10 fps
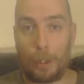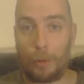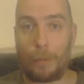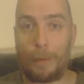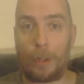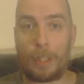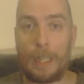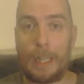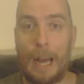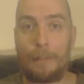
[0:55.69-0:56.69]
do an
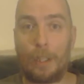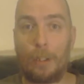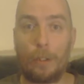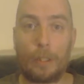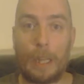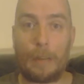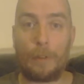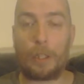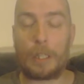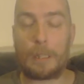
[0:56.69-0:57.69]
unboxing, have a
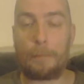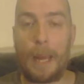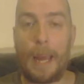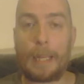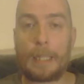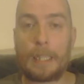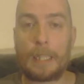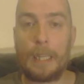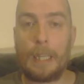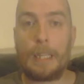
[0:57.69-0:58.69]
look at the
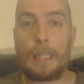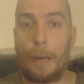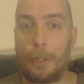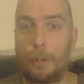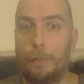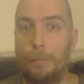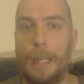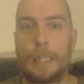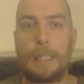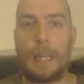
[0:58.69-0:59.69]
specs, see how it all
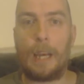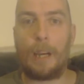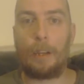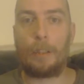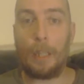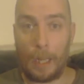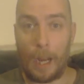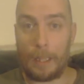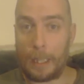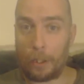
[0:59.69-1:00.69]
breaks down, and